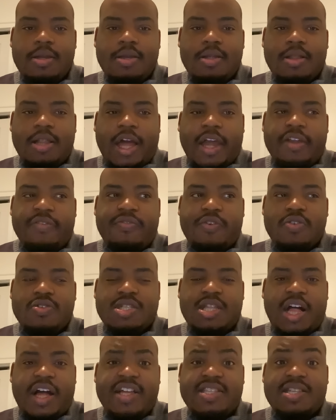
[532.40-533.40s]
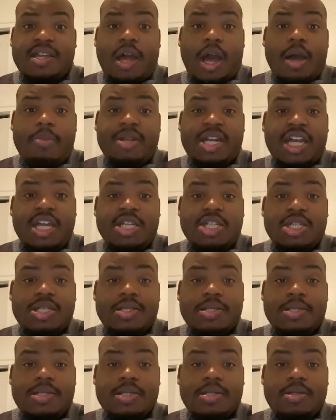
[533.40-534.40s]
Like, first class
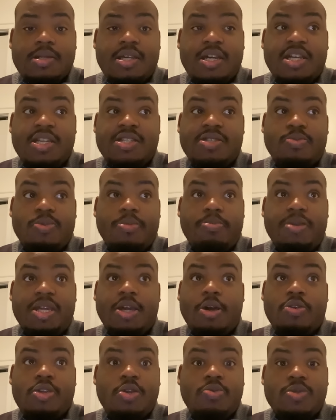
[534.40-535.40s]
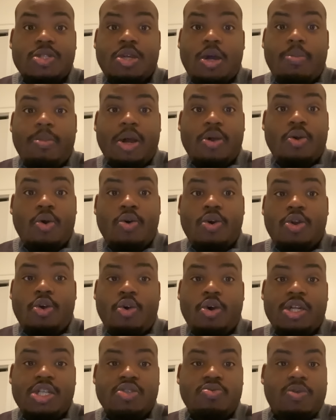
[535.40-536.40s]
accommodations? Because when BLQ was talking about going to
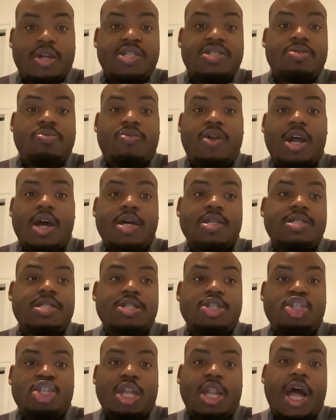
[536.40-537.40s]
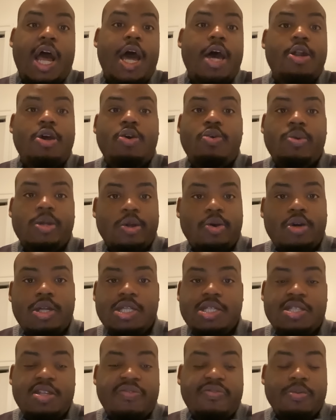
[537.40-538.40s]
all these restaurants and gelato and all
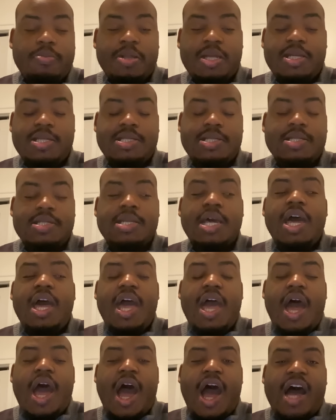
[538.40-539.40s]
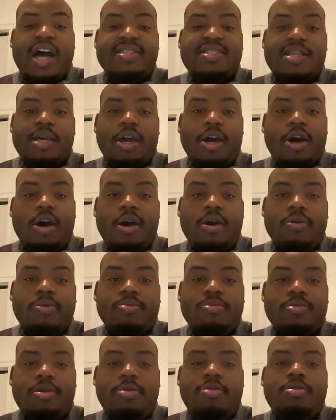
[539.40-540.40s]
these different places, I said,
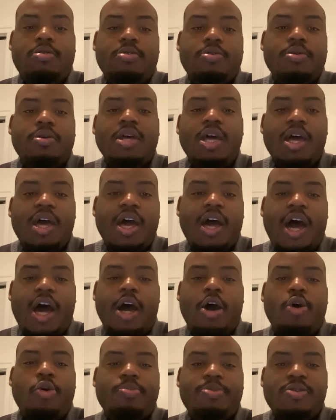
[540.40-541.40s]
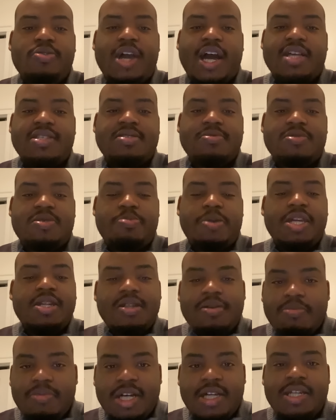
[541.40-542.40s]
oh, I hope you got some
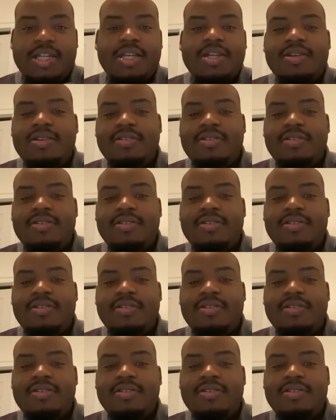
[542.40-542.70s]
spending money.